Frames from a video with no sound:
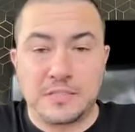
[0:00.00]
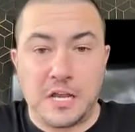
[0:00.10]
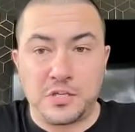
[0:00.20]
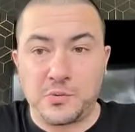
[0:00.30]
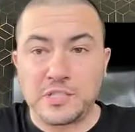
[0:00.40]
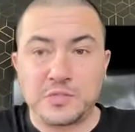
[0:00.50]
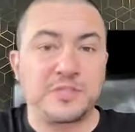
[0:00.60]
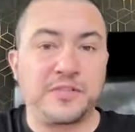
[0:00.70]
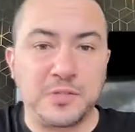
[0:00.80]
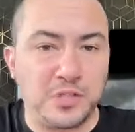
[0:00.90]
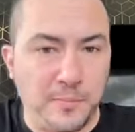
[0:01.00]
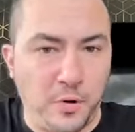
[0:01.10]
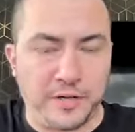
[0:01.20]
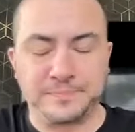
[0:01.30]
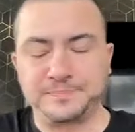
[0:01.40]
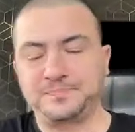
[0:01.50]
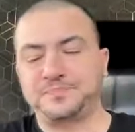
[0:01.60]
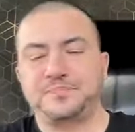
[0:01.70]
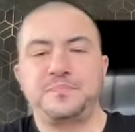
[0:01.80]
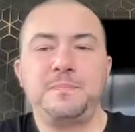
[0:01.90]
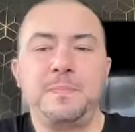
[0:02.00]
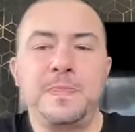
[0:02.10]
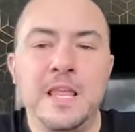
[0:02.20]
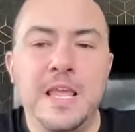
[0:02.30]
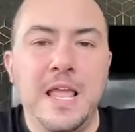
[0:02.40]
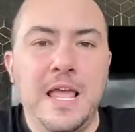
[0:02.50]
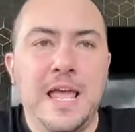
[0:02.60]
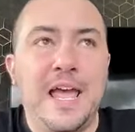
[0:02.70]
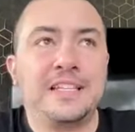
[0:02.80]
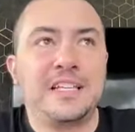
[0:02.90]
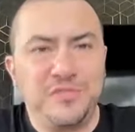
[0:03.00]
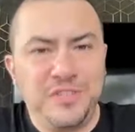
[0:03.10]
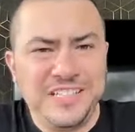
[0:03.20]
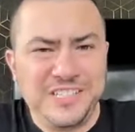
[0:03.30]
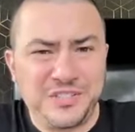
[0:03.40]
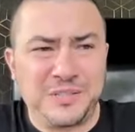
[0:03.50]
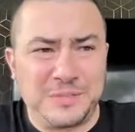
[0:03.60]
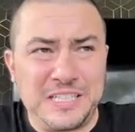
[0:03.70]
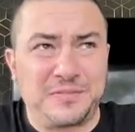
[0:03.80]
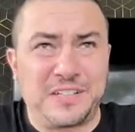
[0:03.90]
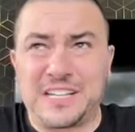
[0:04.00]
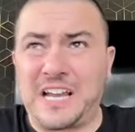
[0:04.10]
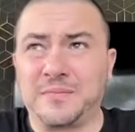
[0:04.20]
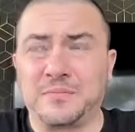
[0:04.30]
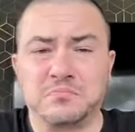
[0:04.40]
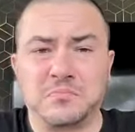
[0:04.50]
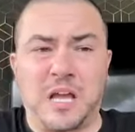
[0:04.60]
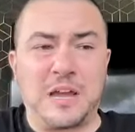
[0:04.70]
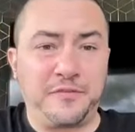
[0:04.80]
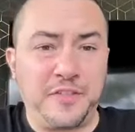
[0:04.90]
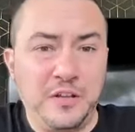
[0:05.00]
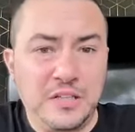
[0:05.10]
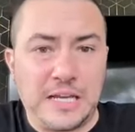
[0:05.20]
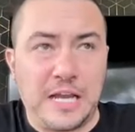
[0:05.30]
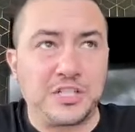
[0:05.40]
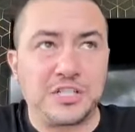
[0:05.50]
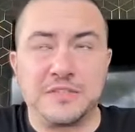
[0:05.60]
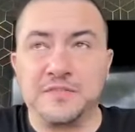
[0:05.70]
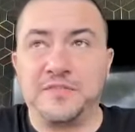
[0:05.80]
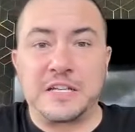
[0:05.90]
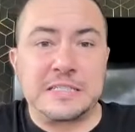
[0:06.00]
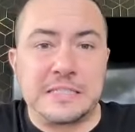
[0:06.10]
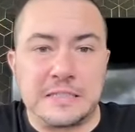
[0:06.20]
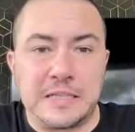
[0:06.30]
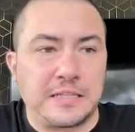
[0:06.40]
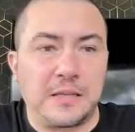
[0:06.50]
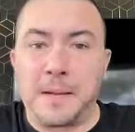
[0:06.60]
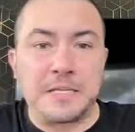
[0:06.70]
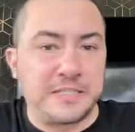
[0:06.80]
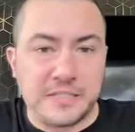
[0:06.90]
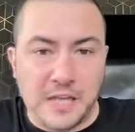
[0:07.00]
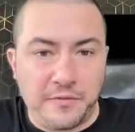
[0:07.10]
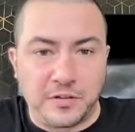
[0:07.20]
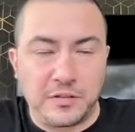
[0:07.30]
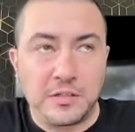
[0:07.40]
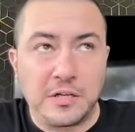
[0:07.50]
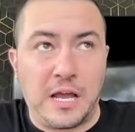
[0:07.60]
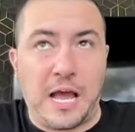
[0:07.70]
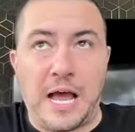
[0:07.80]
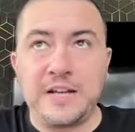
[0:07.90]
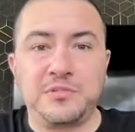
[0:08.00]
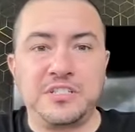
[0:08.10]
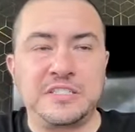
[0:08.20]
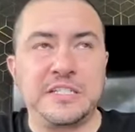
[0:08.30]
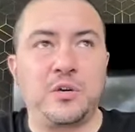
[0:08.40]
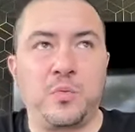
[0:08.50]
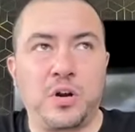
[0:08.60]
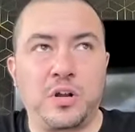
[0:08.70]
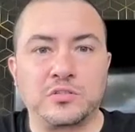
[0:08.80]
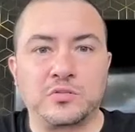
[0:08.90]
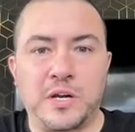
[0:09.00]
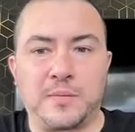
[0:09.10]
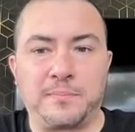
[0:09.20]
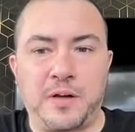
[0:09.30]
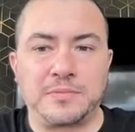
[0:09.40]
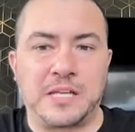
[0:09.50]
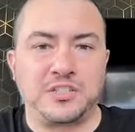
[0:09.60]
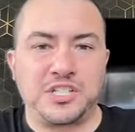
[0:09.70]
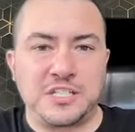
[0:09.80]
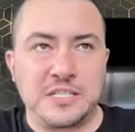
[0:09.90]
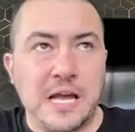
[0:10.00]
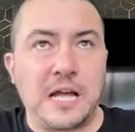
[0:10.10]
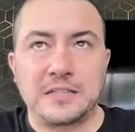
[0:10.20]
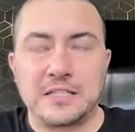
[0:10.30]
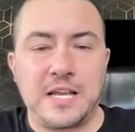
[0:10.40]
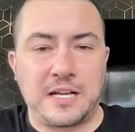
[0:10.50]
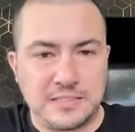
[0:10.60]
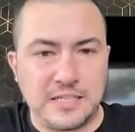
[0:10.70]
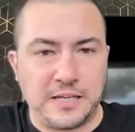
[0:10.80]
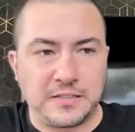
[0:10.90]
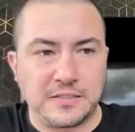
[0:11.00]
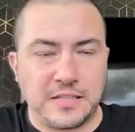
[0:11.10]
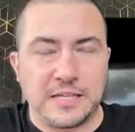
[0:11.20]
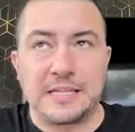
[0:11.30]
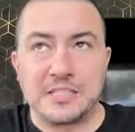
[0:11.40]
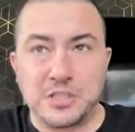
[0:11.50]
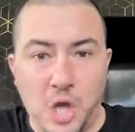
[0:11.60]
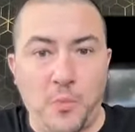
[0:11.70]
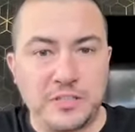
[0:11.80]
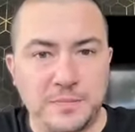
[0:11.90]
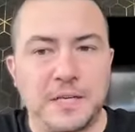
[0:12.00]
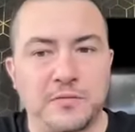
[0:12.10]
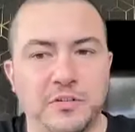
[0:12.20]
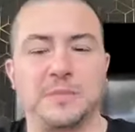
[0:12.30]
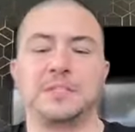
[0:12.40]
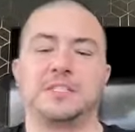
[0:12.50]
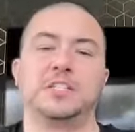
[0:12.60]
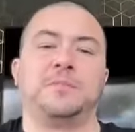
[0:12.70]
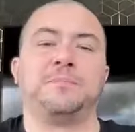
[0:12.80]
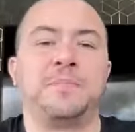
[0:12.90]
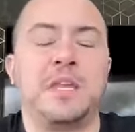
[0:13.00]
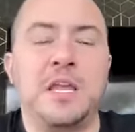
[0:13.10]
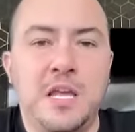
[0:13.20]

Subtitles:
.us was available, so I bought it. And I really truly believe, like I felt like I just invested in like the best thing ever. I don't see a world where promptology is not the next science. Like, it's going to be a really big deal.